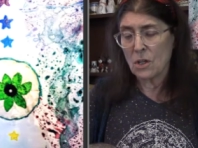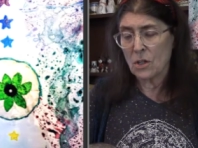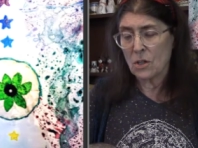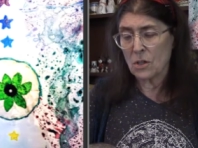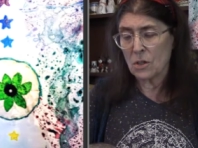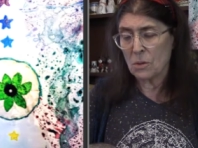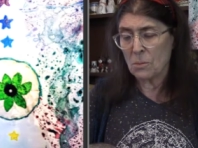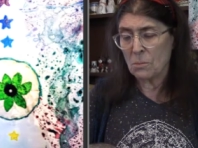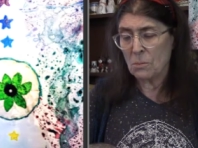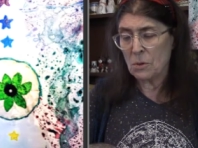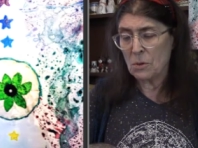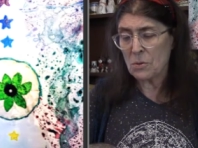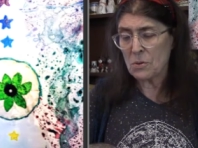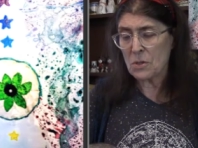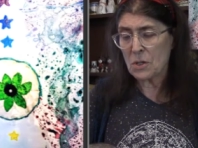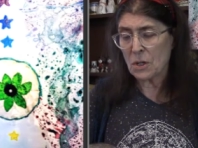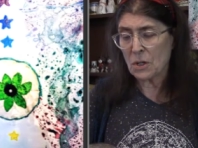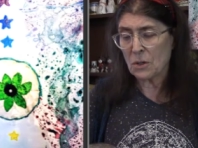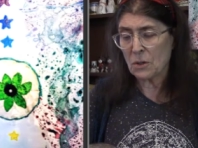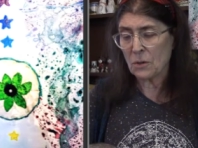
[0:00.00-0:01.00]
The
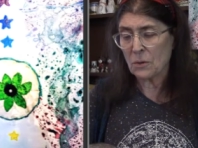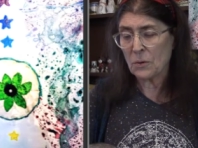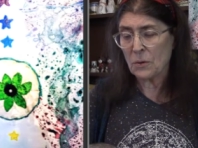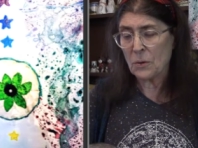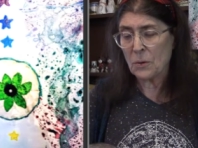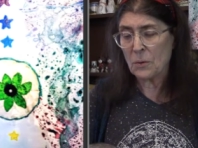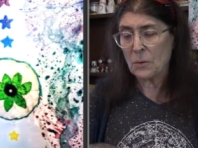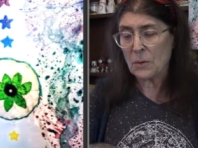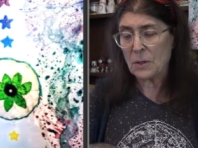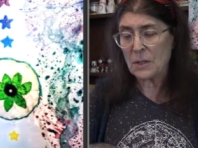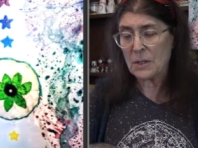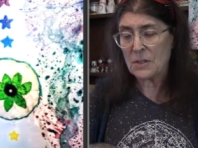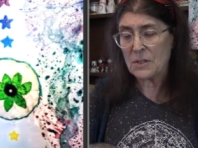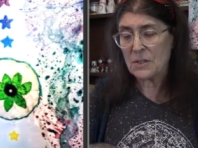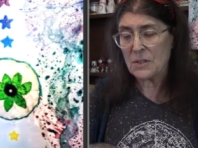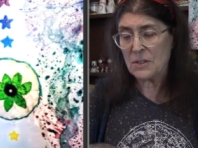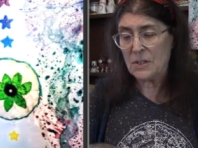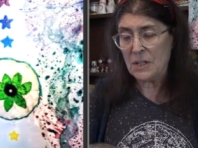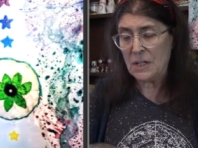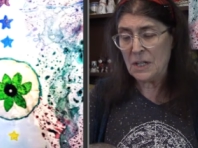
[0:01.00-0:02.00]
musical note
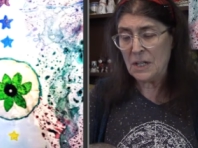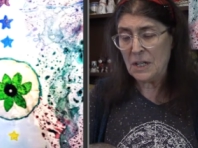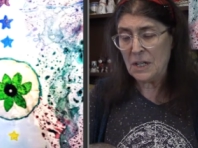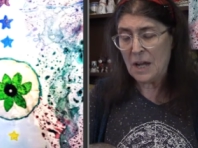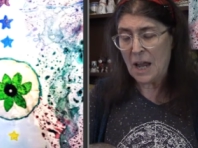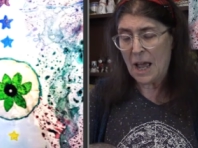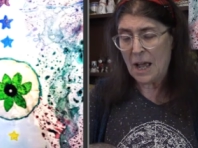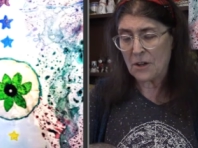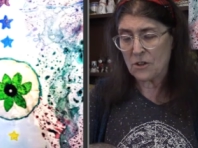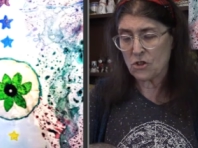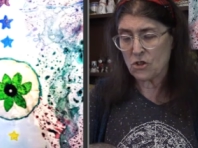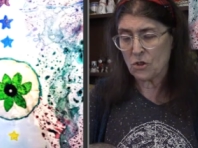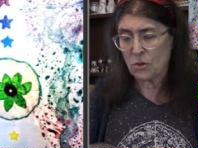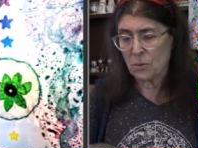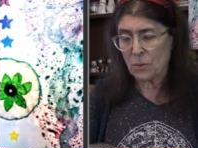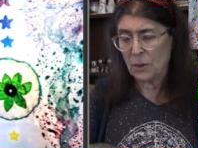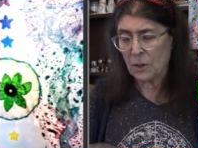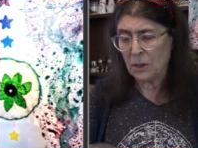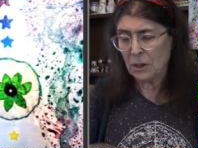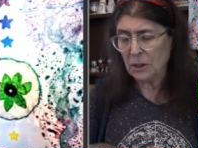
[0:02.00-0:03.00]
is D
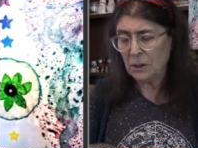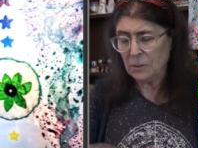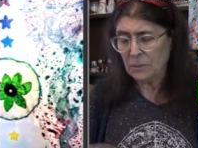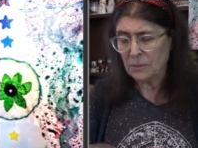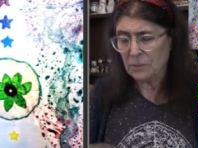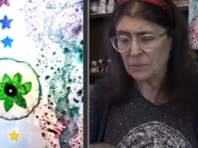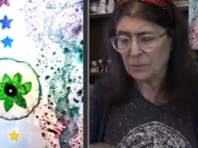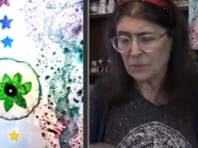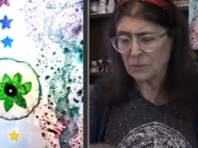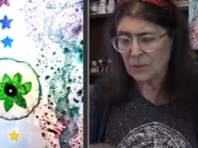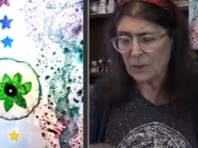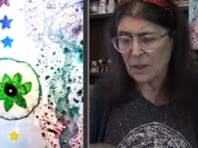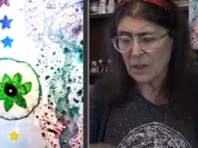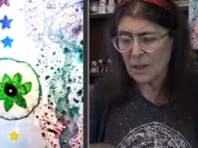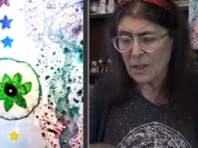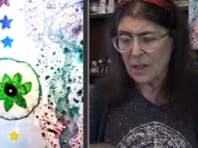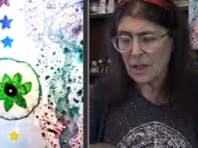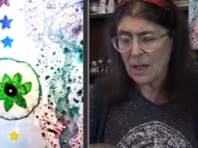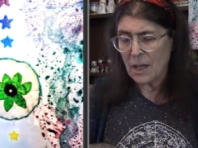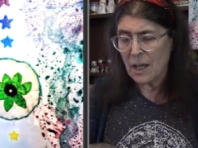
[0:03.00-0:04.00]
natural.
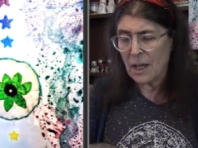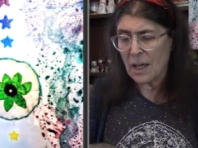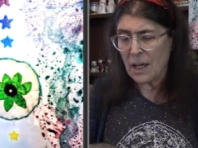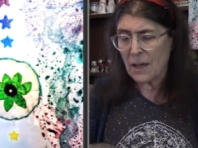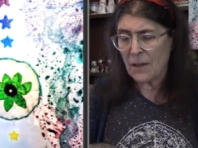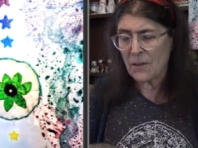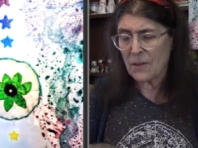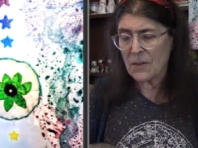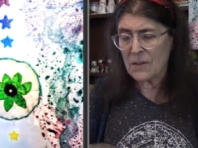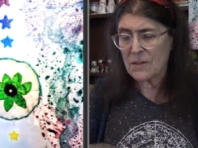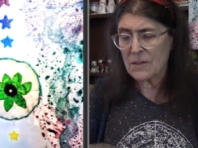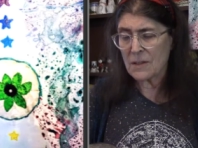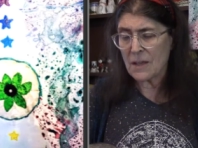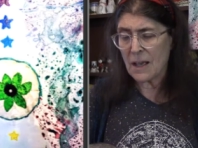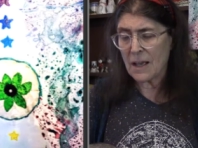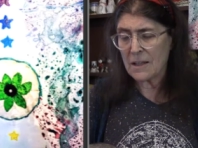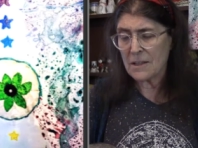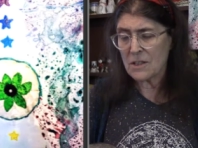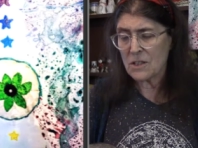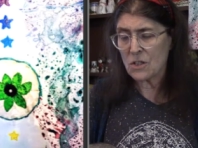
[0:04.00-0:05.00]
And the
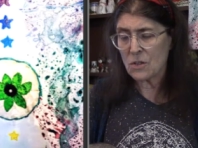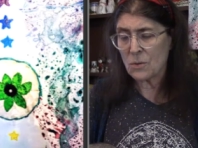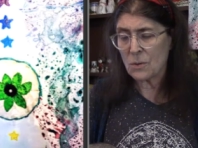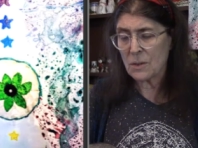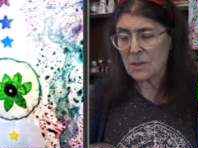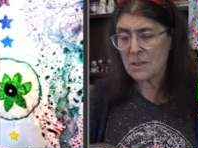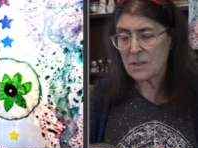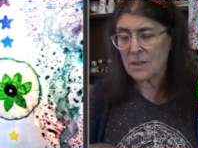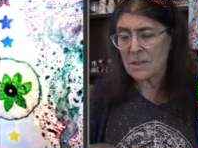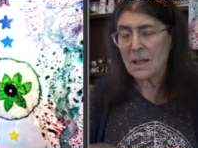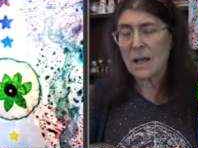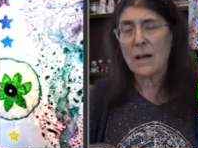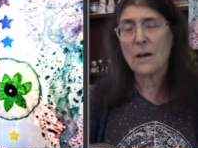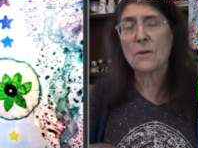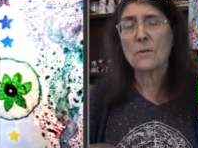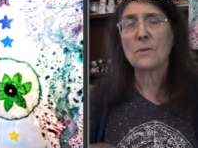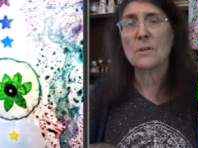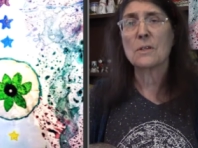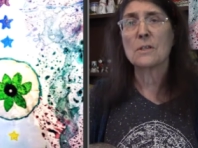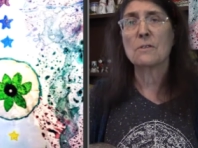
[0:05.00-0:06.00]
Sanskrit
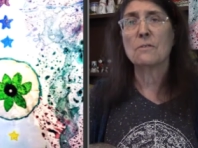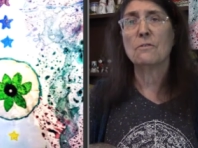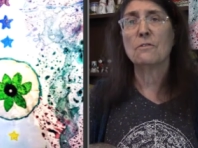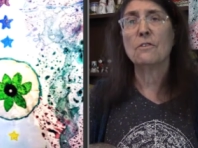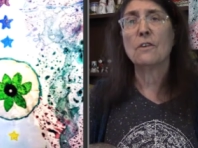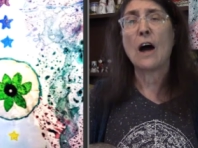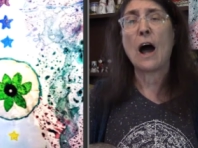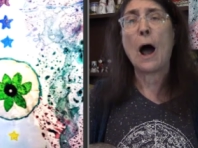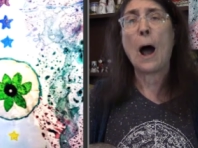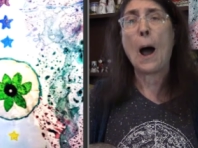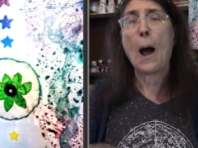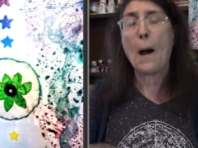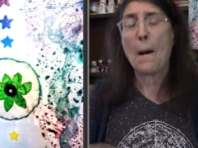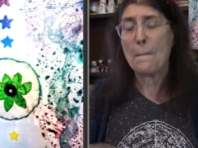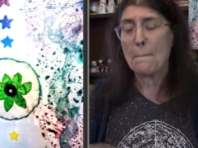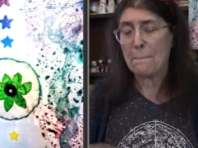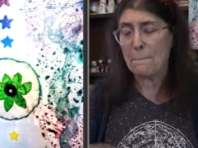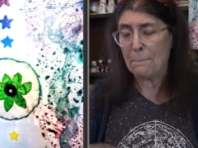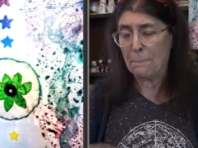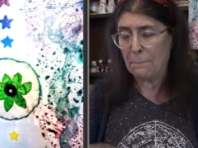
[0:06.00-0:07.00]
sound is
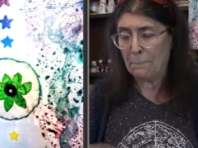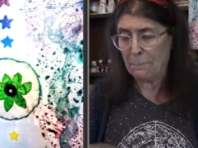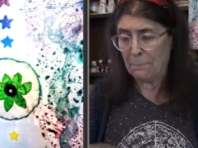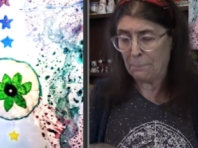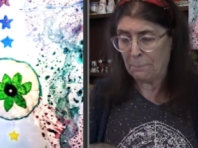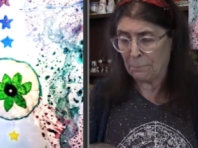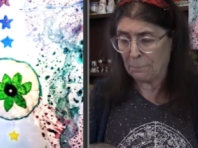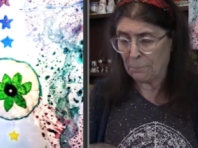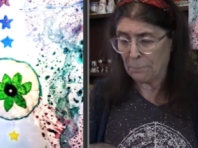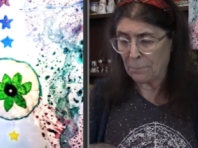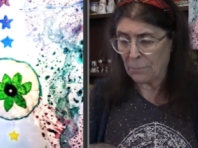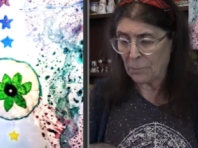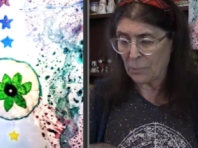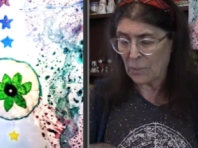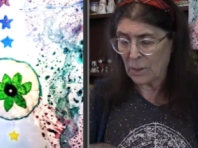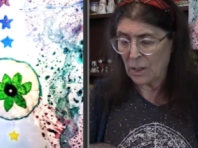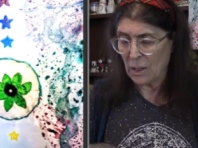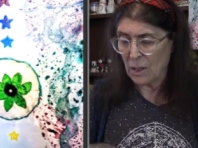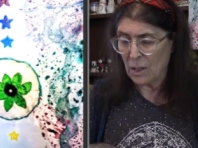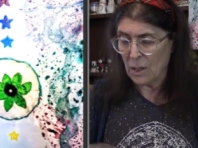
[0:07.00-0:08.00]
Vam.
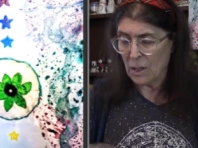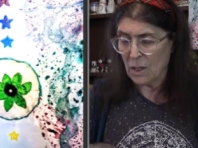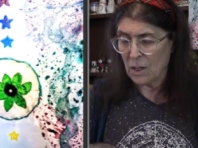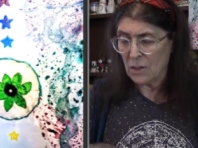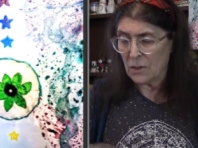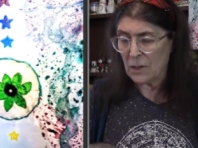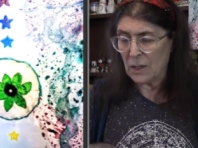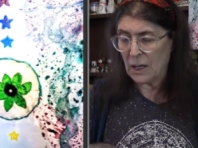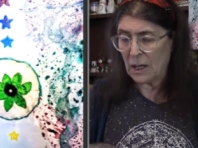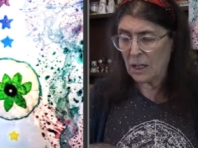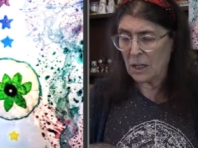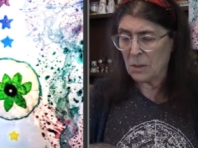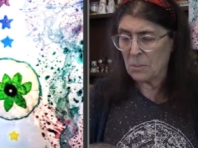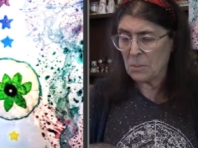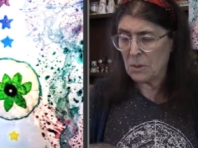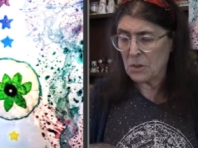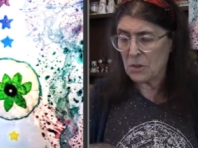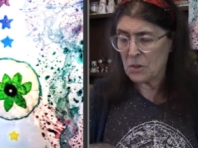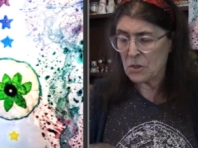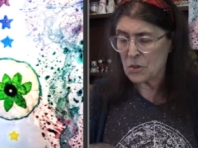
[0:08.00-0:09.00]
The
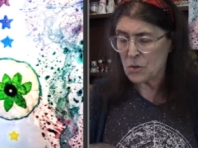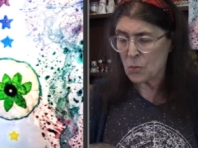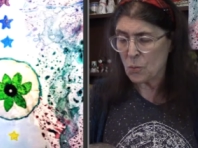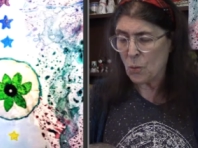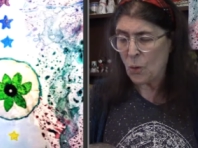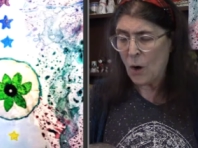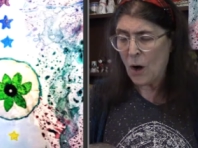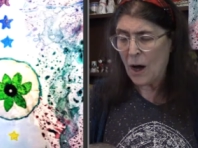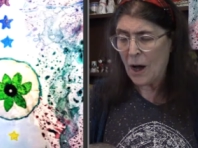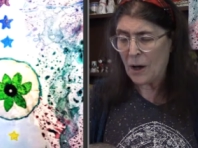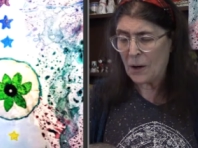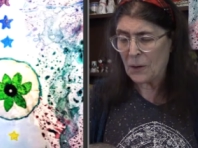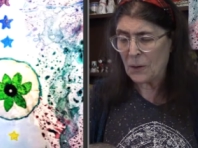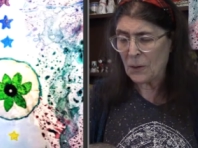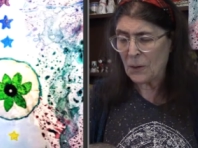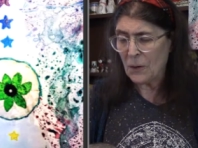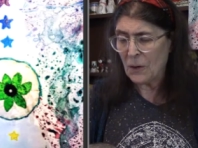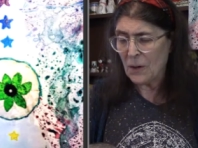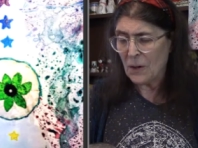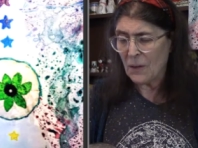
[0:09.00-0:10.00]
element is
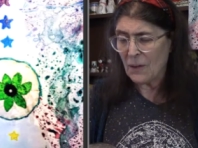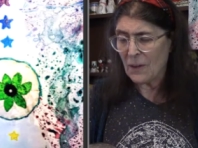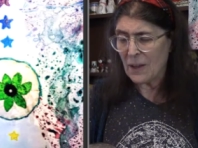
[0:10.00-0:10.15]
water.